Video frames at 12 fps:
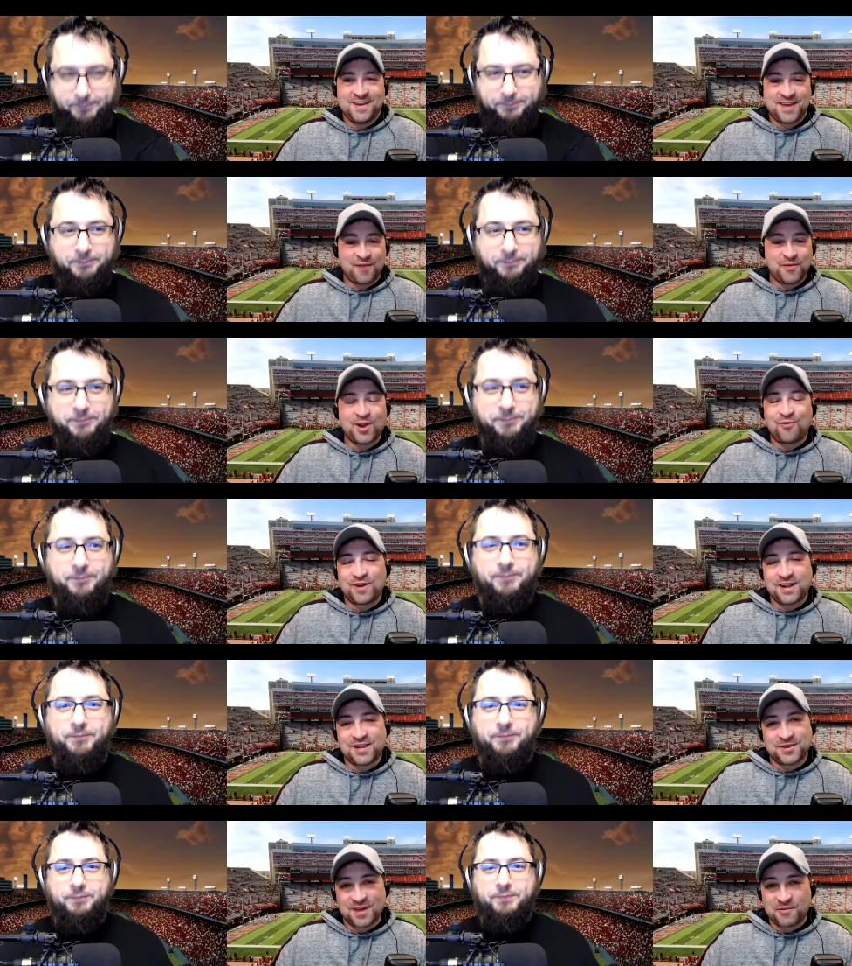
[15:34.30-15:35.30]
Speaker 1: yeah. We don't want
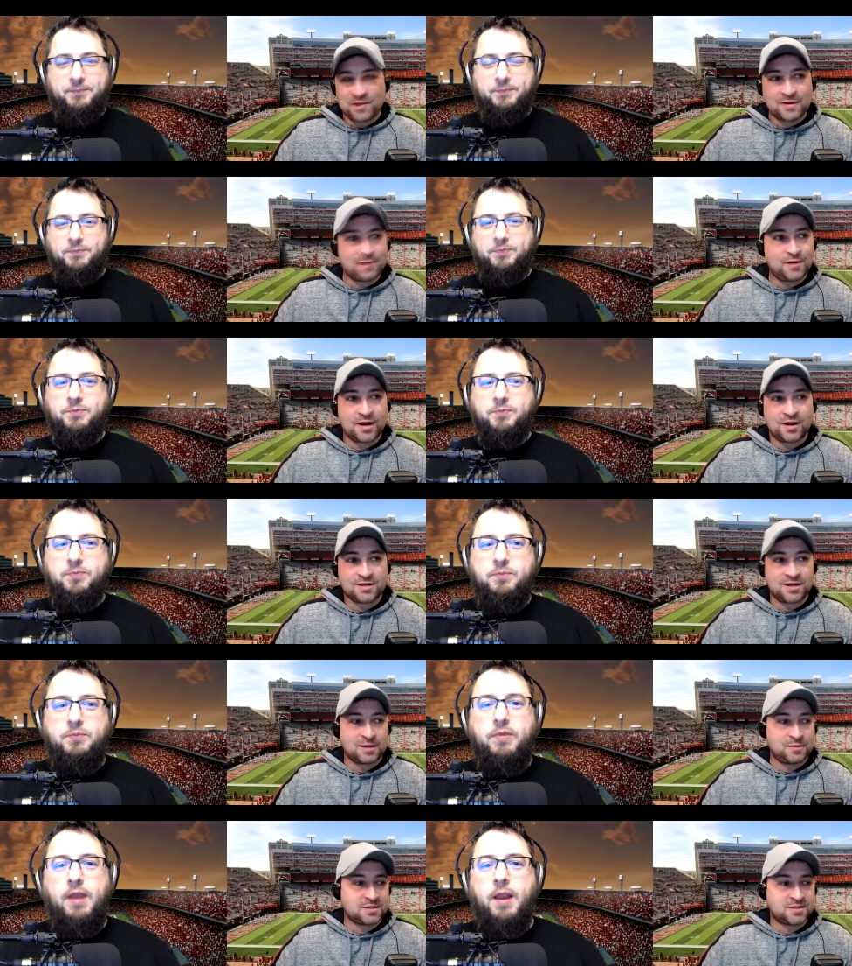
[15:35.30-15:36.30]
to do that. We don't come on here and
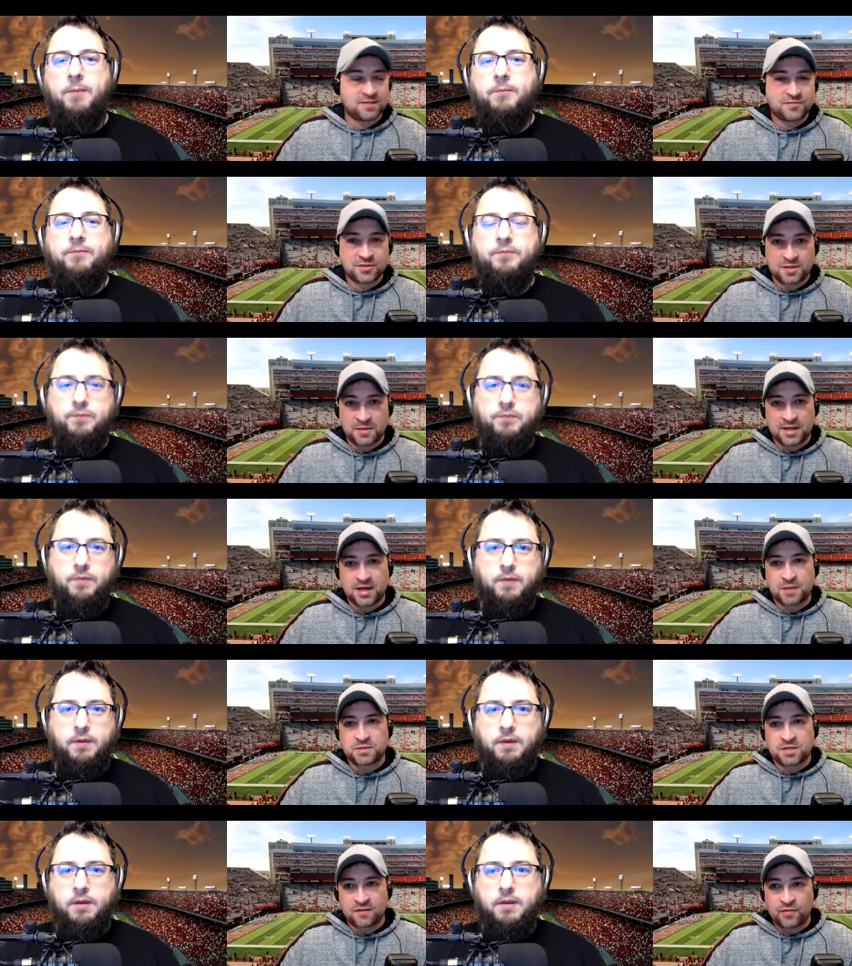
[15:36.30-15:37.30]
talk about stuff just to make
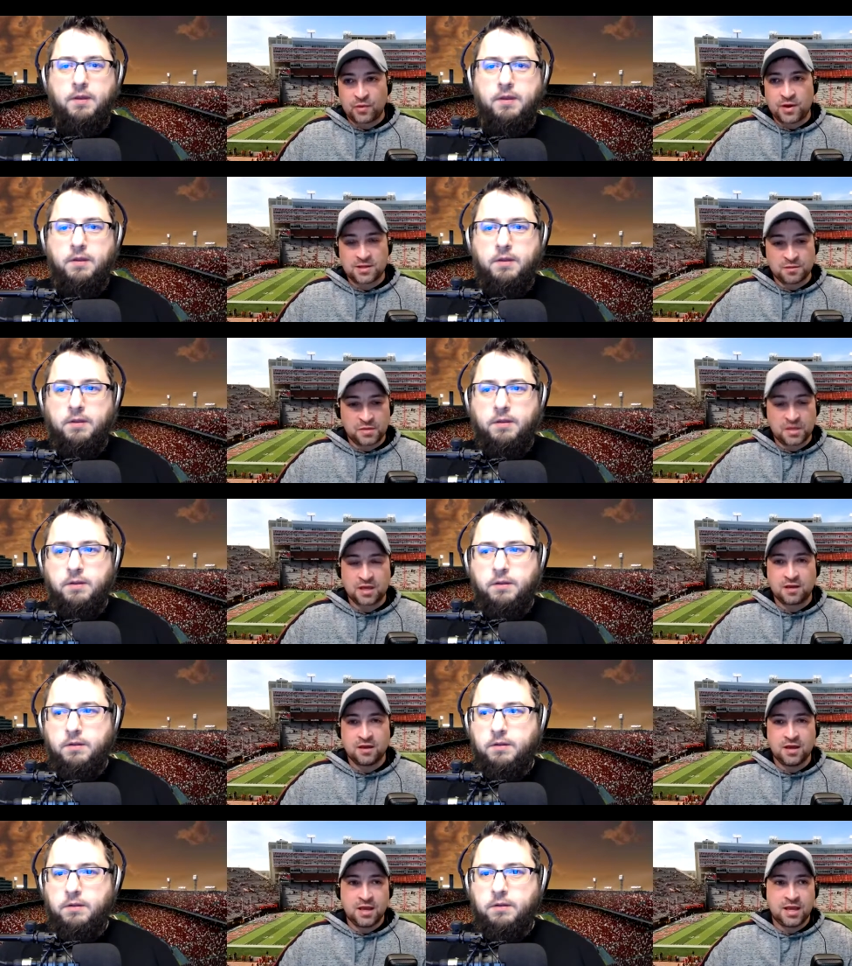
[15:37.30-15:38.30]
up stuff. We want it to
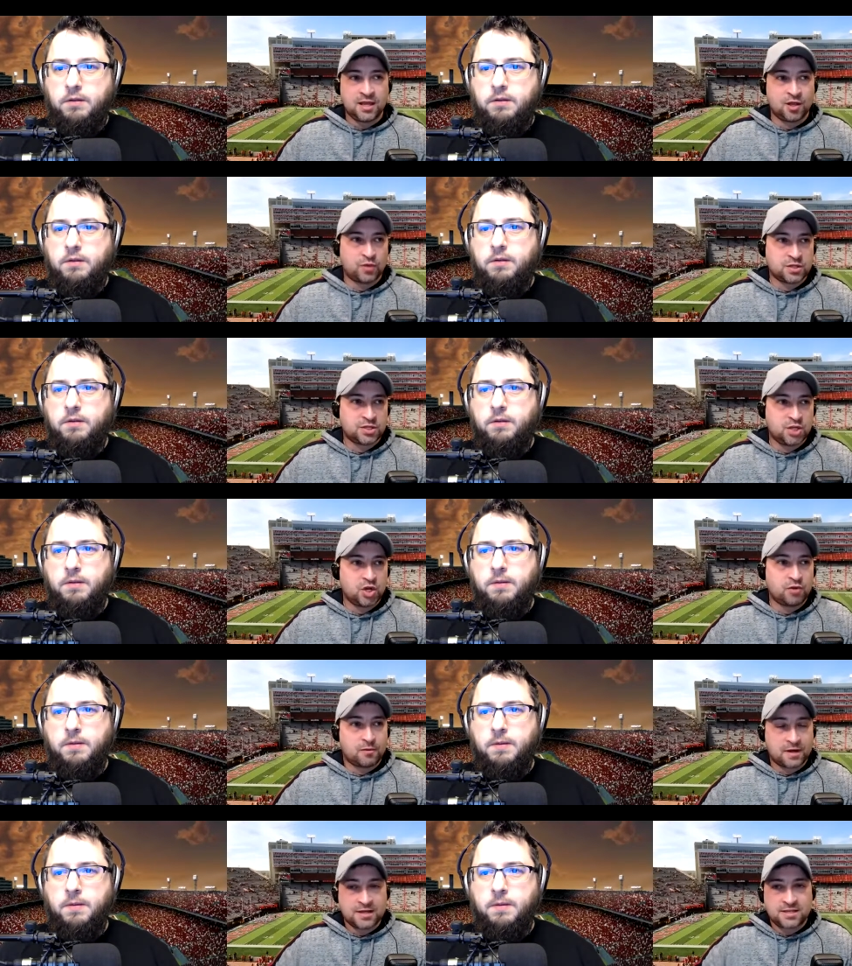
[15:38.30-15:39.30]
be either what's new
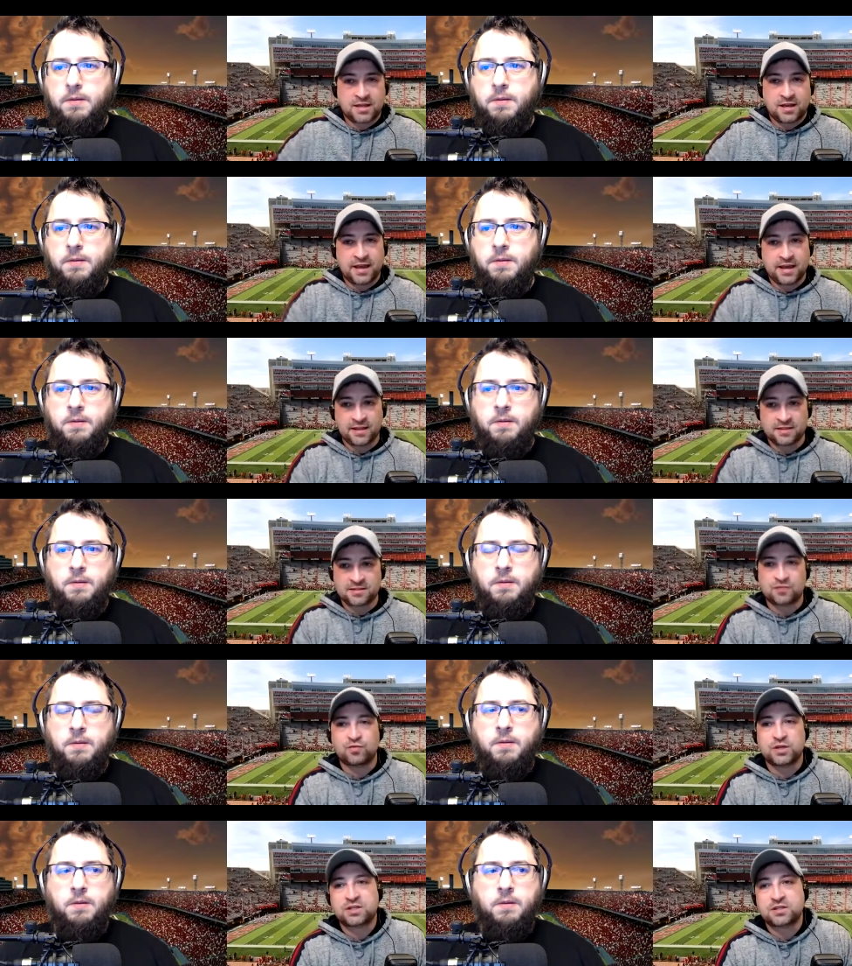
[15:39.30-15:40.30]
or we're going to tell you, Hey, this
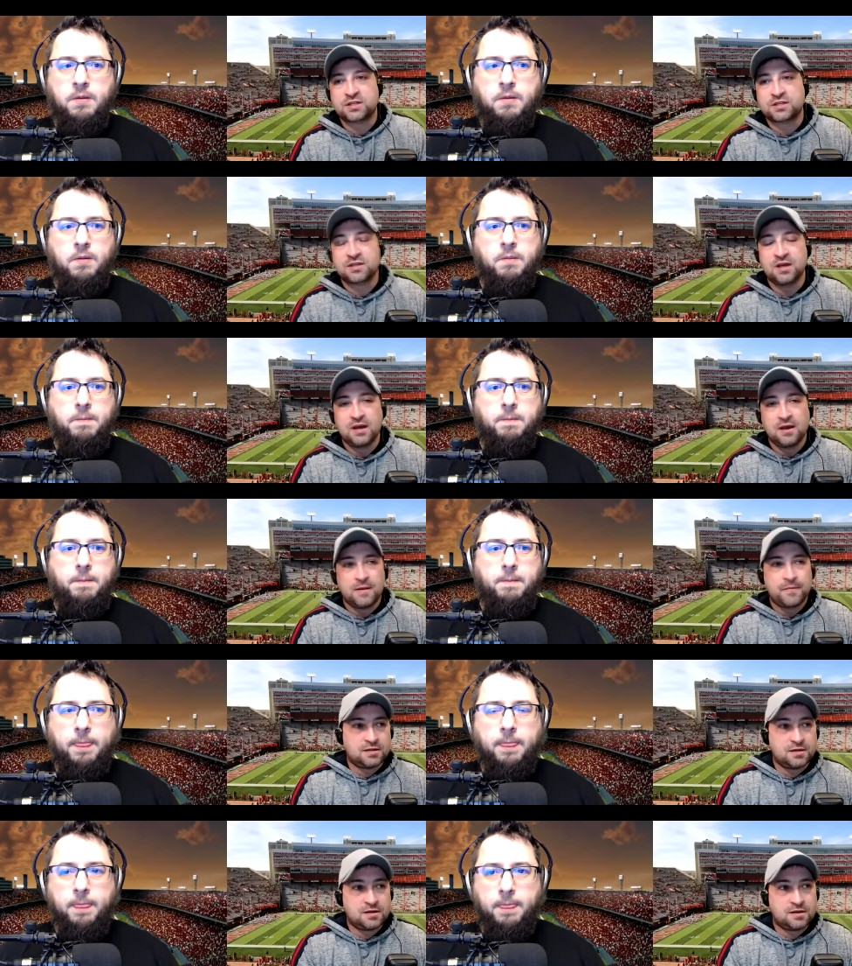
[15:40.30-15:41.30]
is wish list.
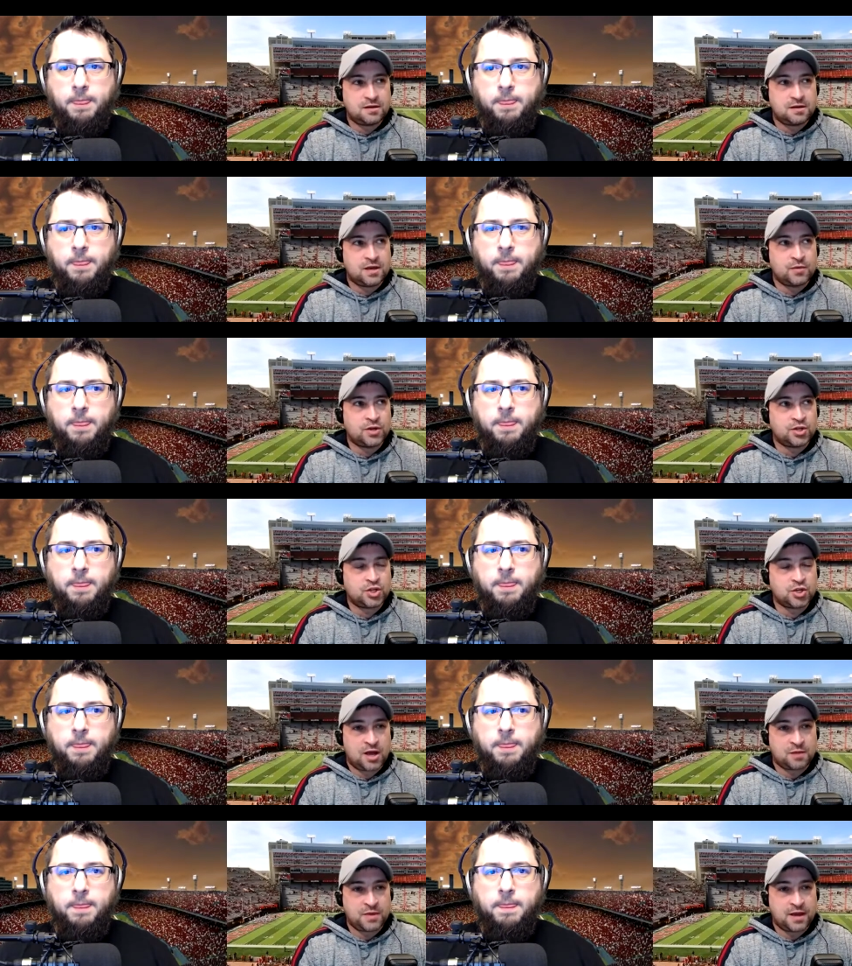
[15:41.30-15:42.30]
It wouldn't
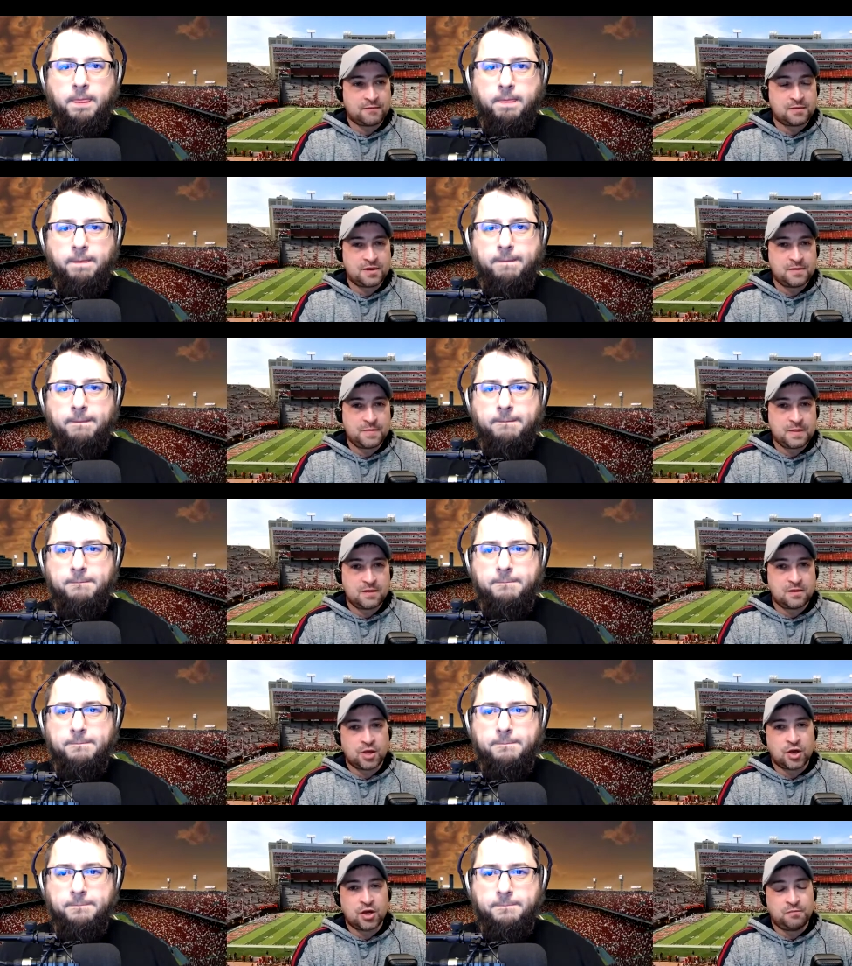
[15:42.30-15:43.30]
shock me. I,
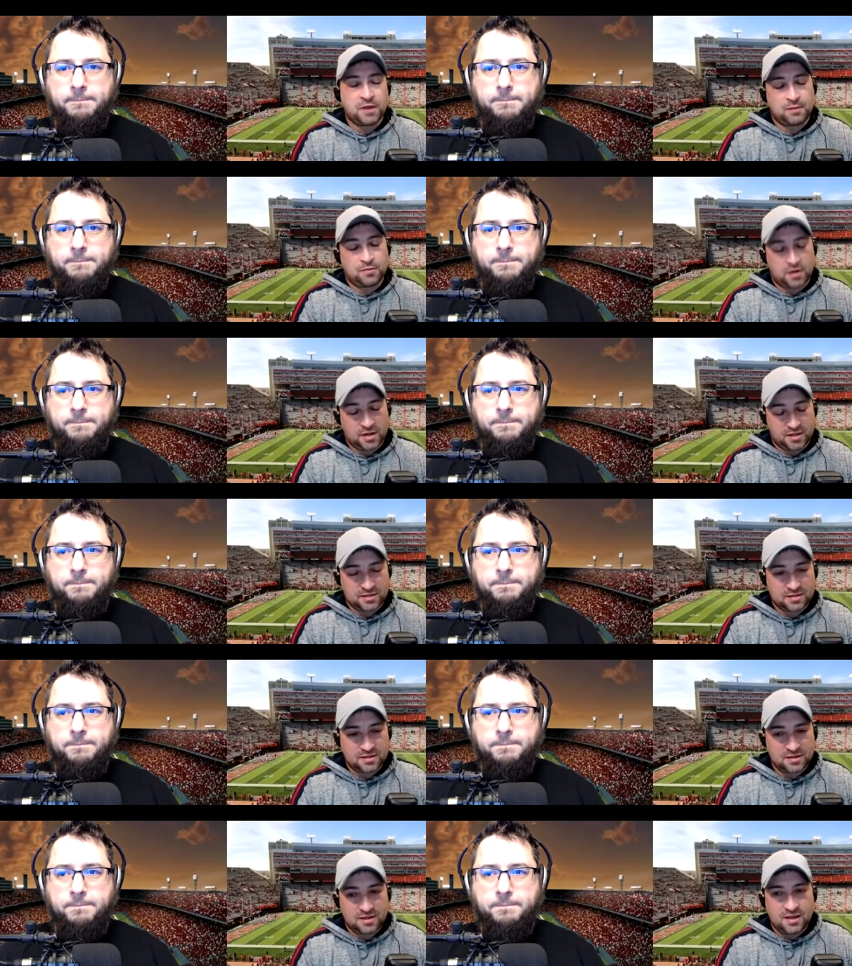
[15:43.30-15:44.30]
the good and bad part is,